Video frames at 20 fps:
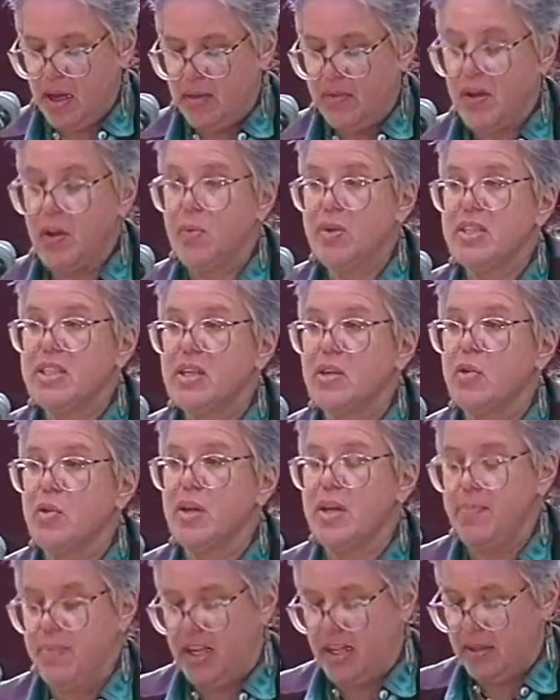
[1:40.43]
there was
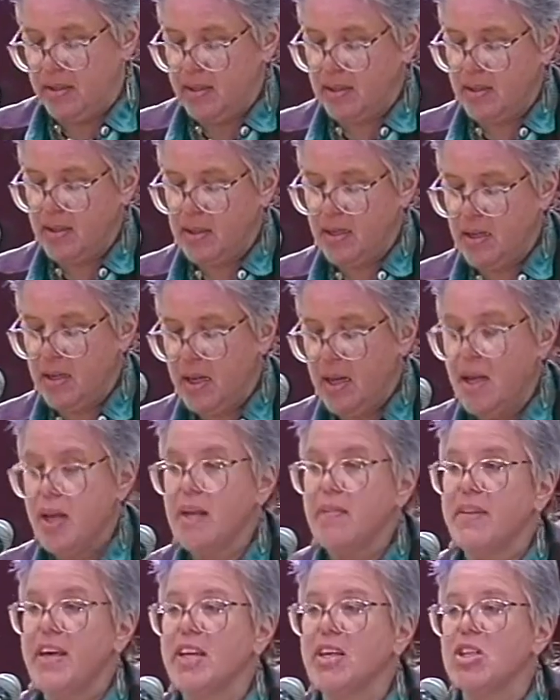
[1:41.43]
agreement.
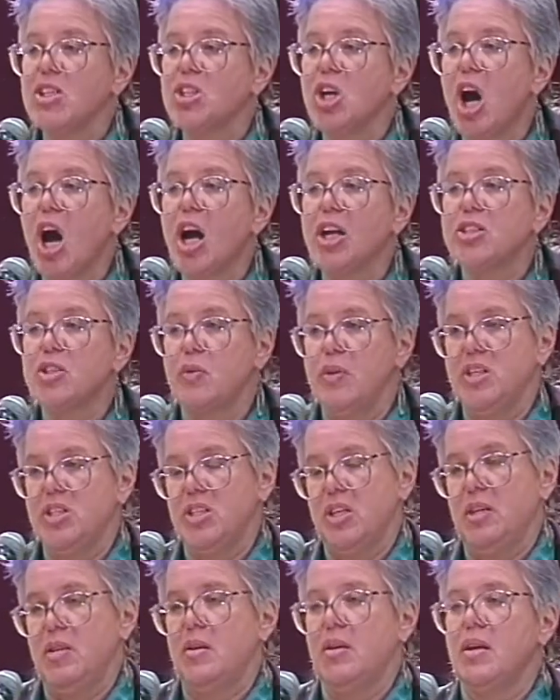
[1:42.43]
They could talk to each
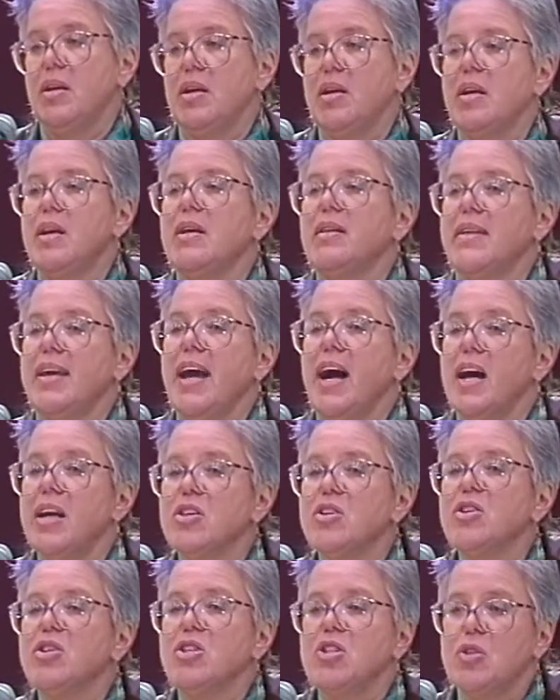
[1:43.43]
other. They
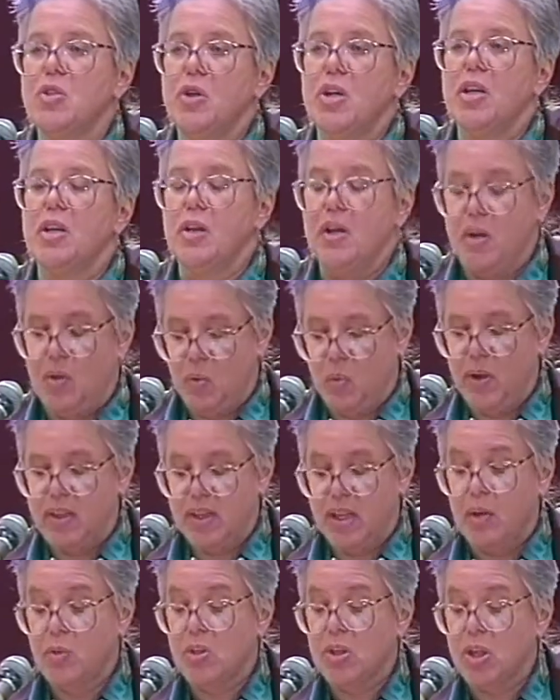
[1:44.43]
understood what
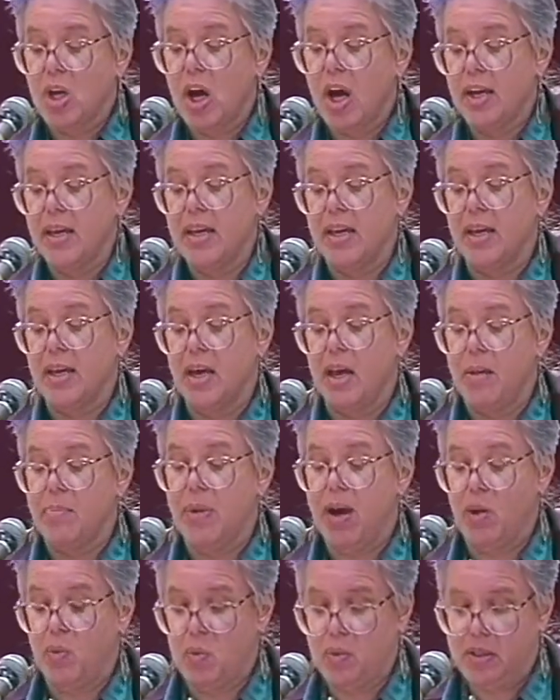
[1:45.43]
they were talking
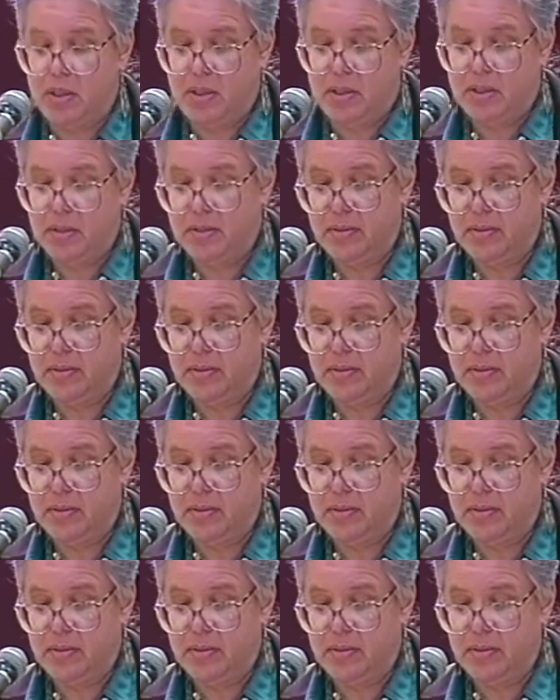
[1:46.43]
about."